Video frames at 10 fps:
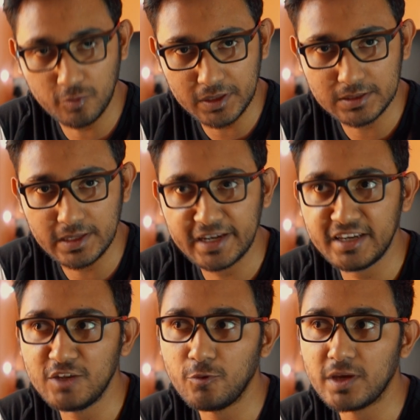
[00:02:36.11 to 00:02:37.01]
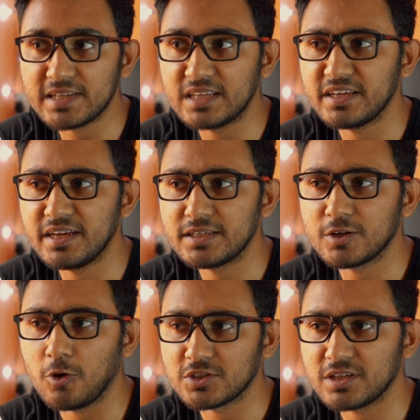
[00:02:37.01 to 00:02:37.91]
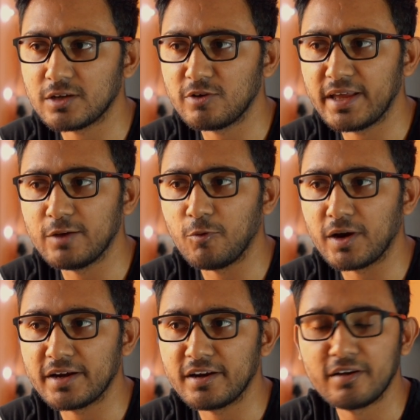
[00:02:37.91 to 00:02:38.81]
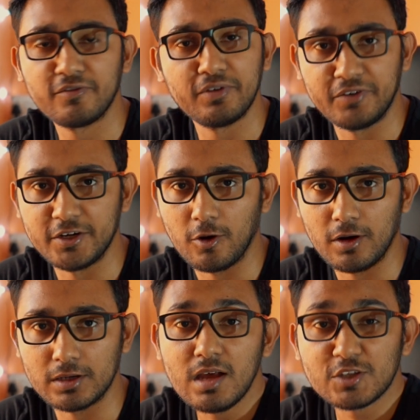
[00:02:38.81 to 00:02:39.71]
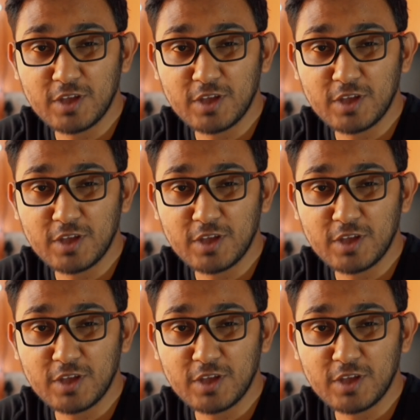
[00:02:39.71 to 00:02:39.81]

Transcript: rupees, and in US I think it costs around like $150.